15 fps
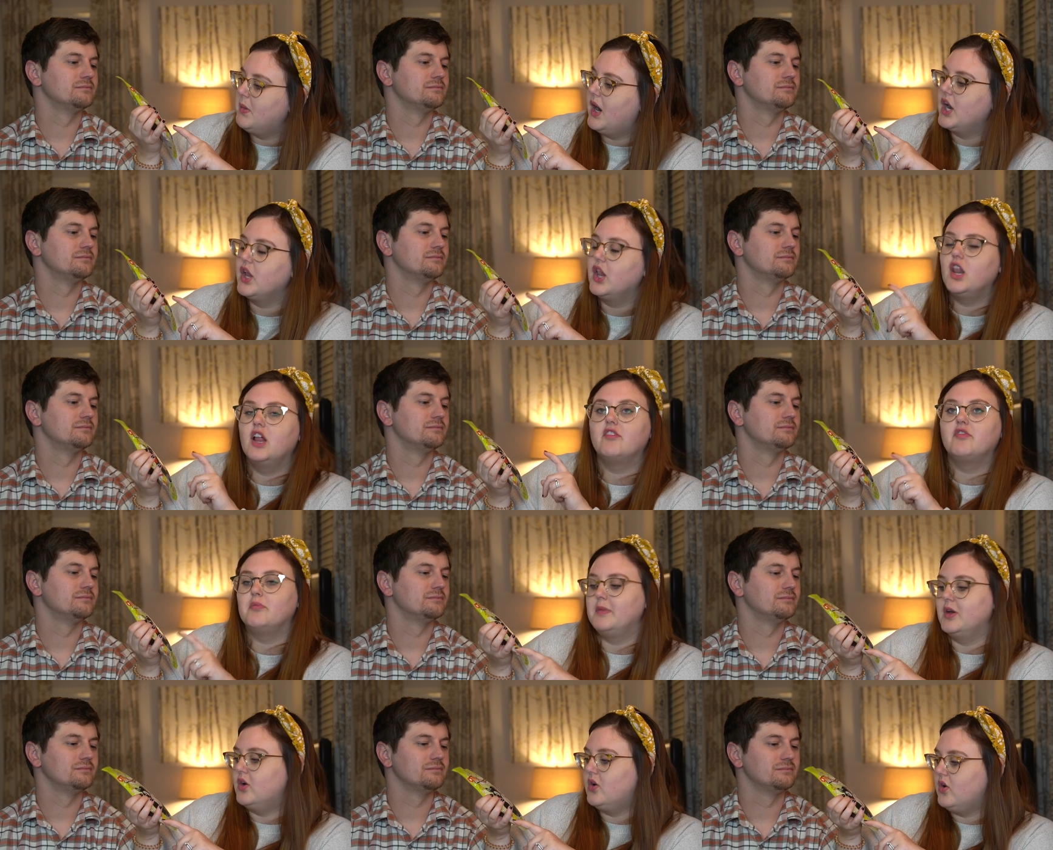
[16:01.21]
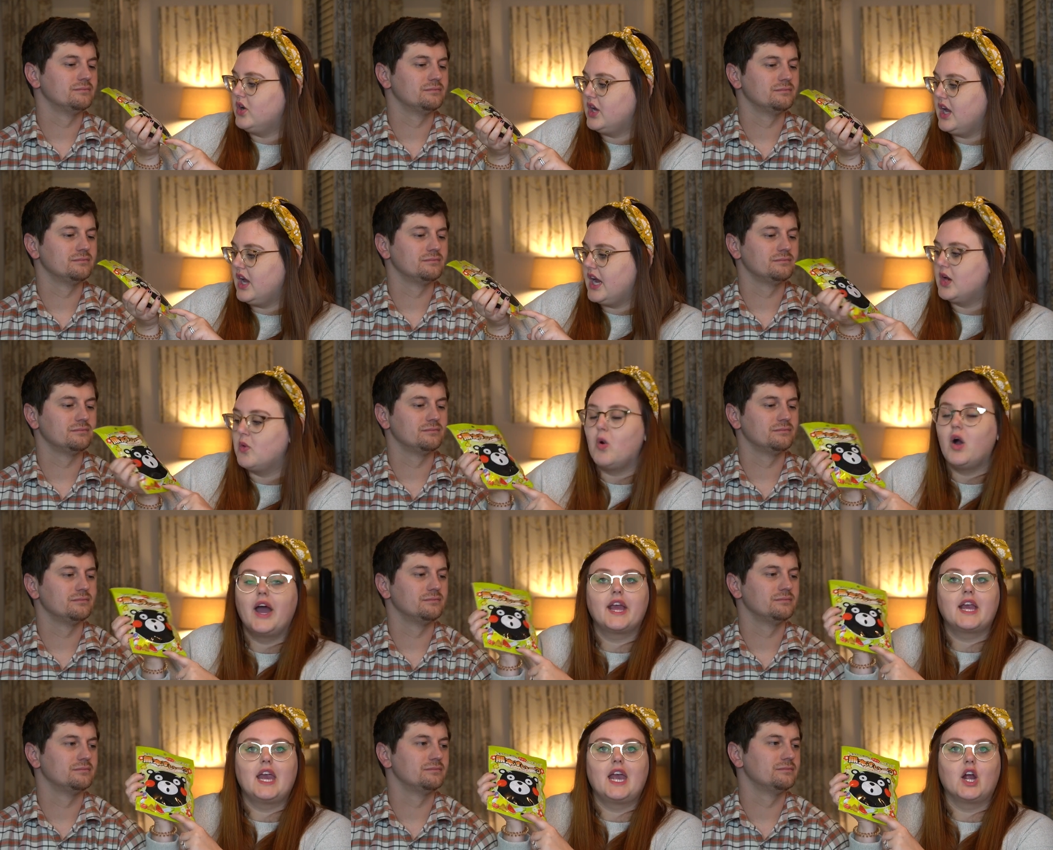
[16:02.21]
Speaker 1: bottle of milk and a
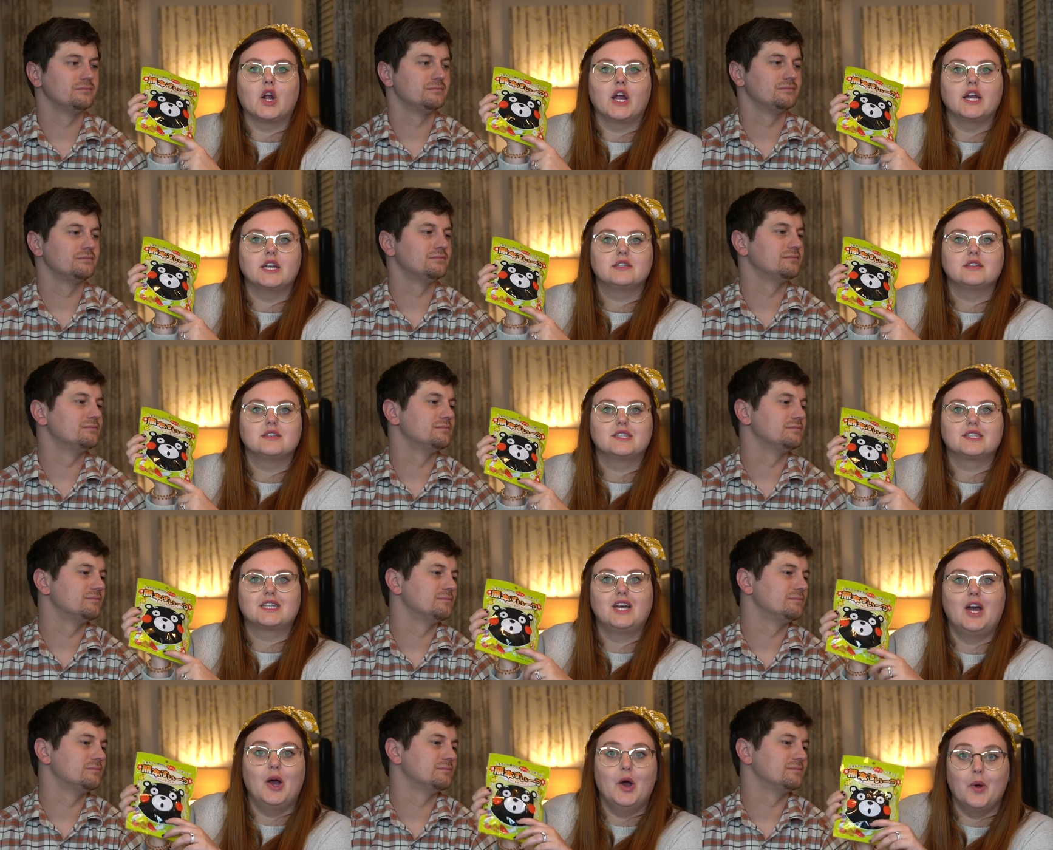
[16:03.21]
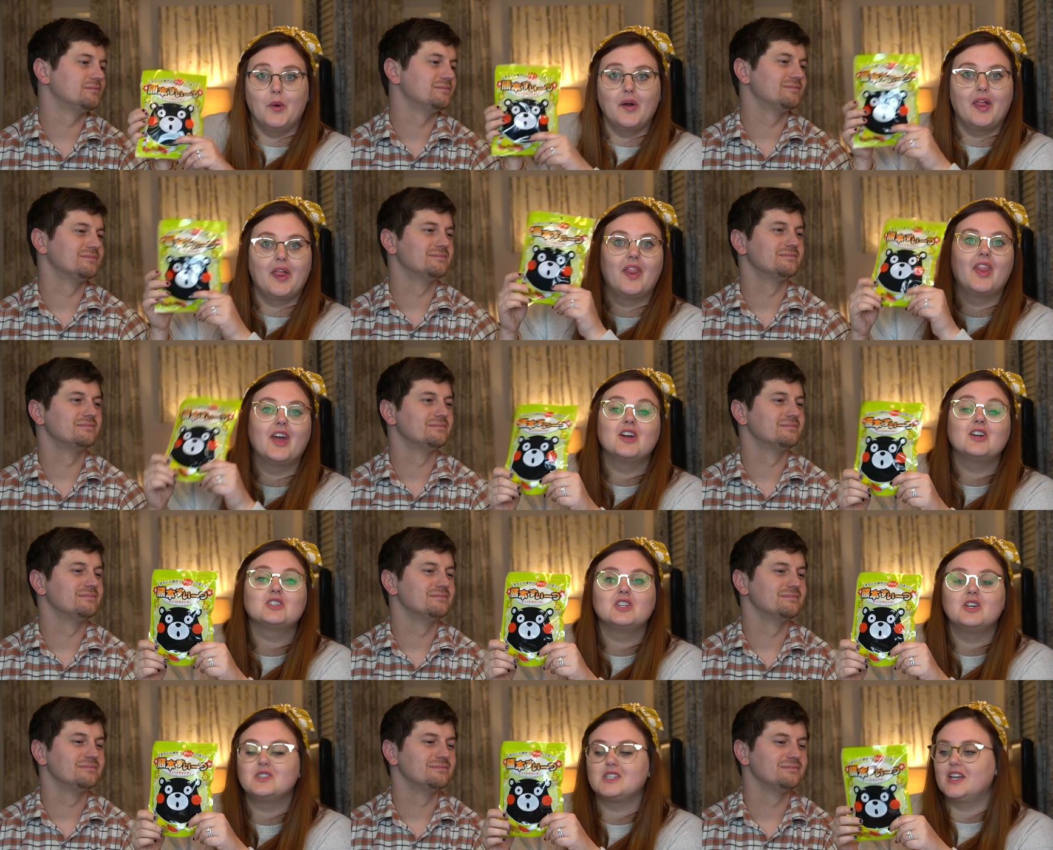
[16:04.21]
white carrot. So there's
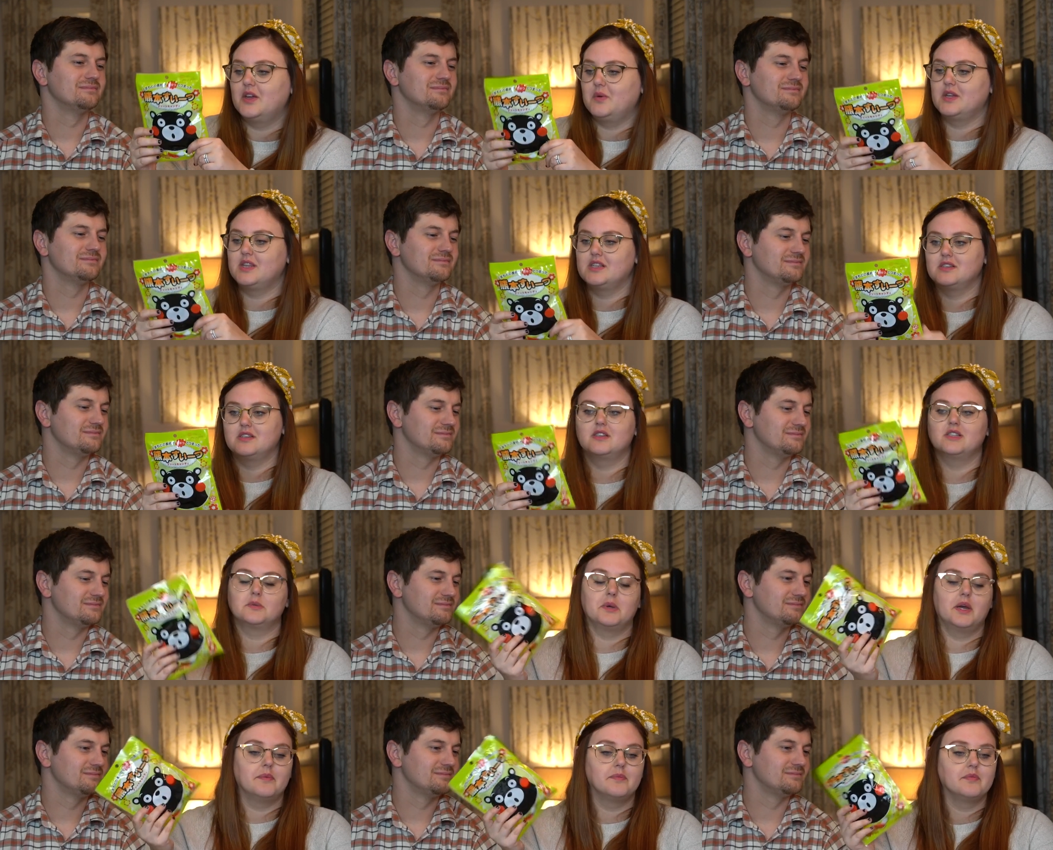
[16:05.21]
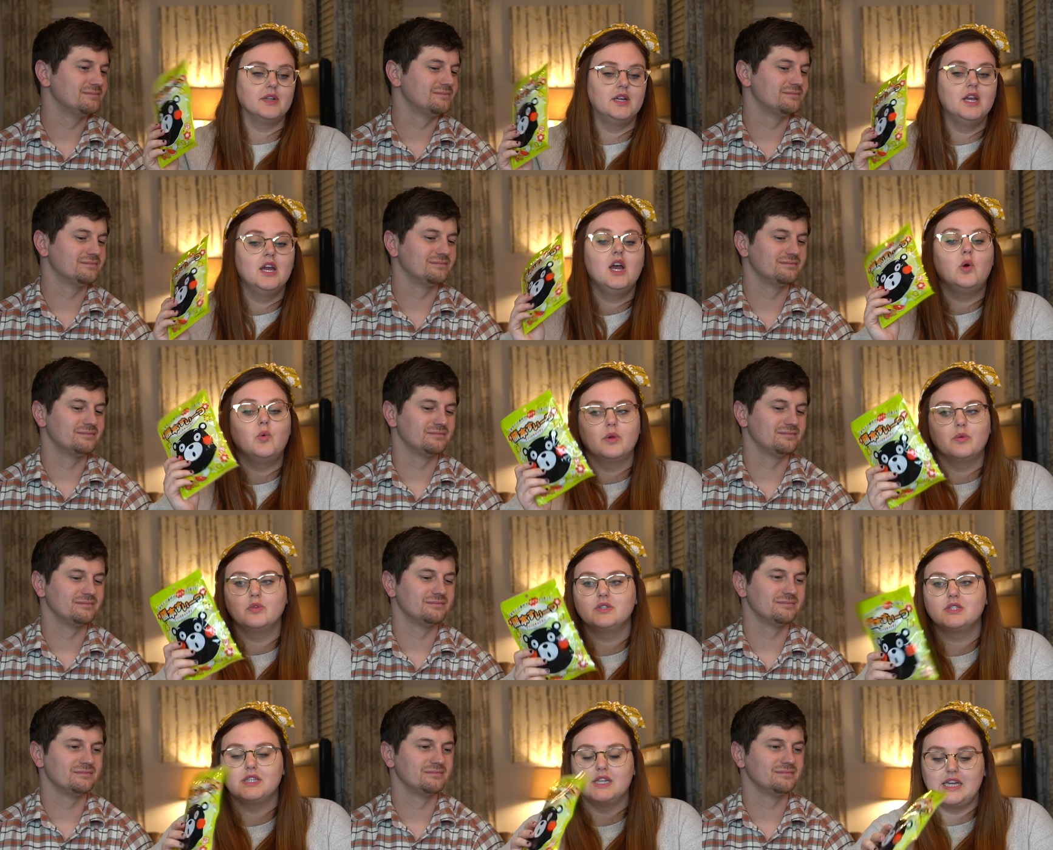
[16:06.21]
no telling what this is, but we will
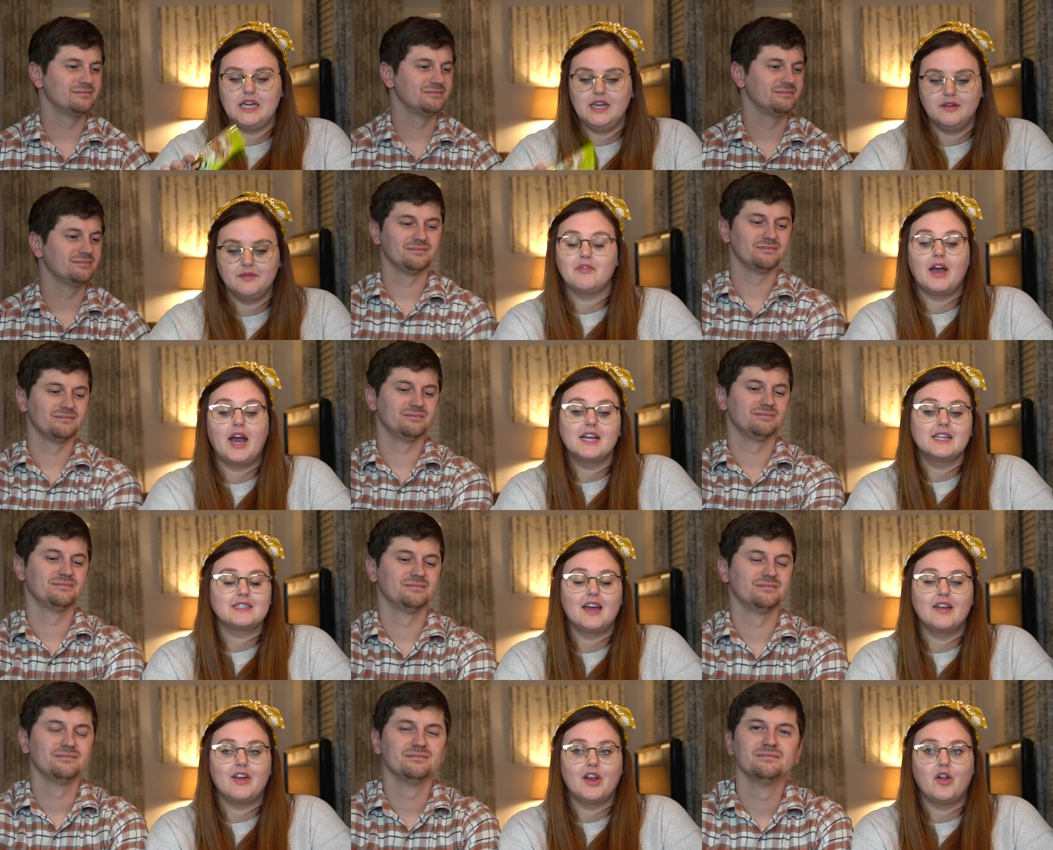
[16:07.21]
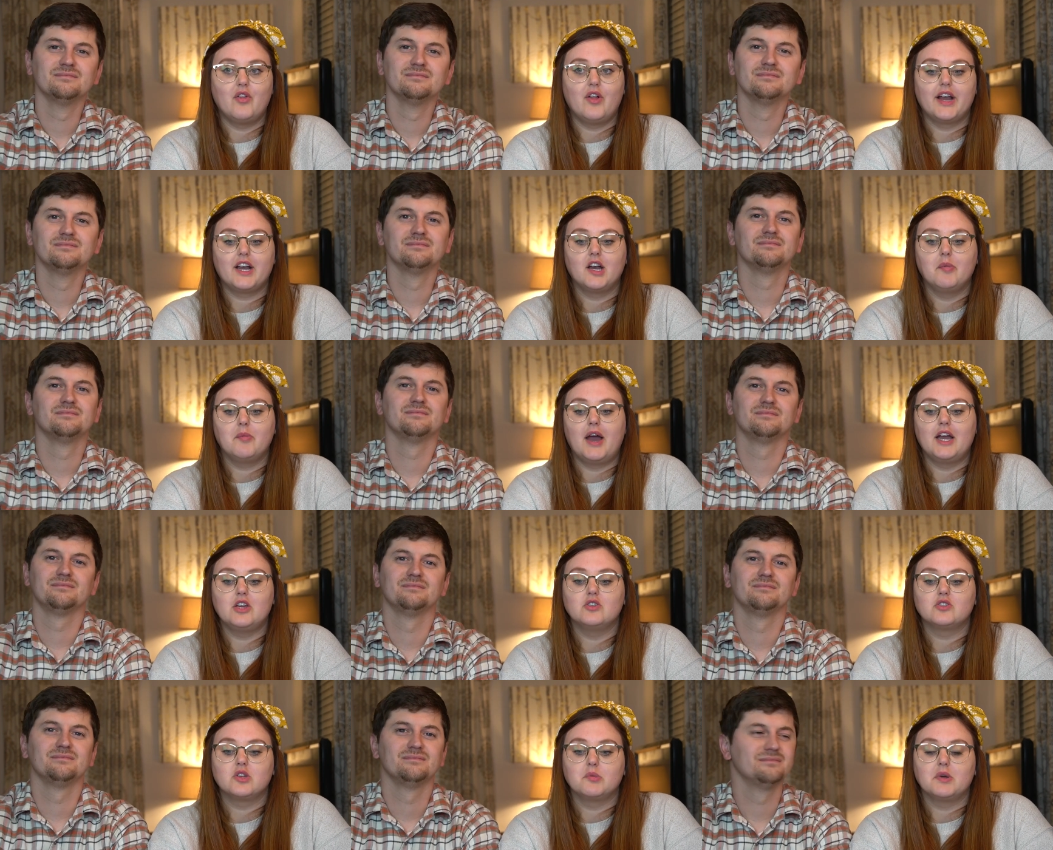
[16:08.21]
see. If I decide I don't like them, I
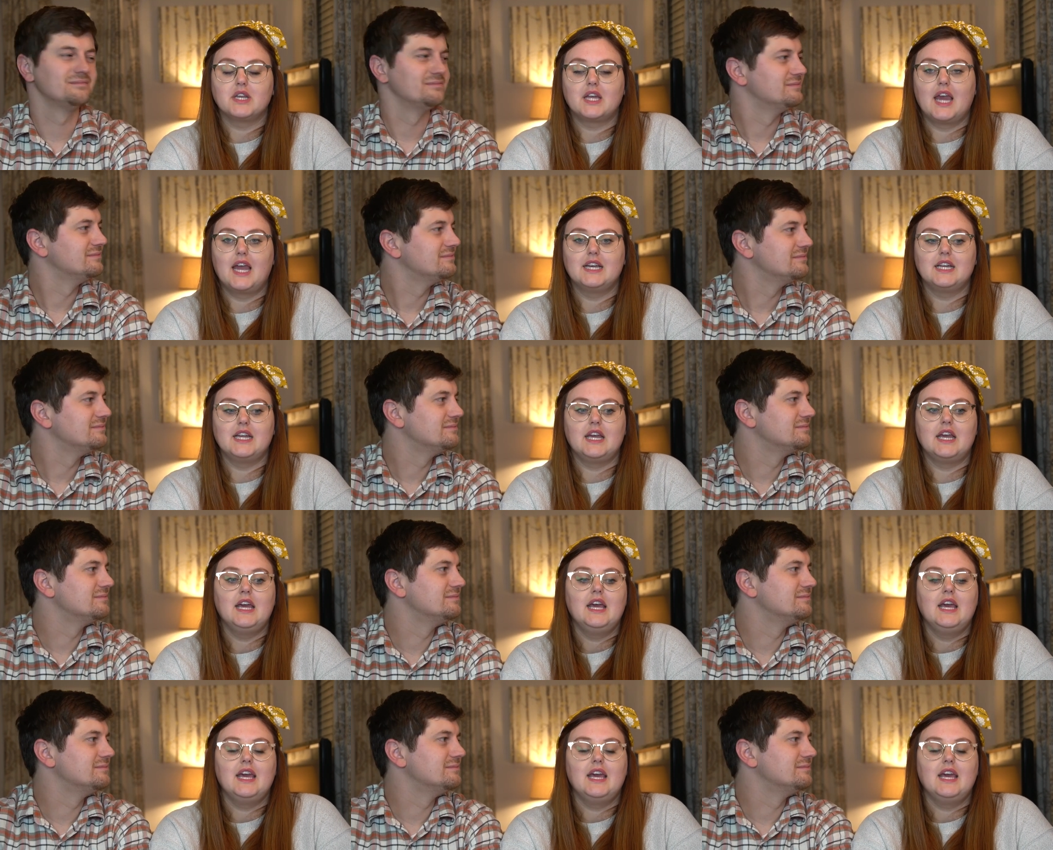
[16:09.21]
usually put candy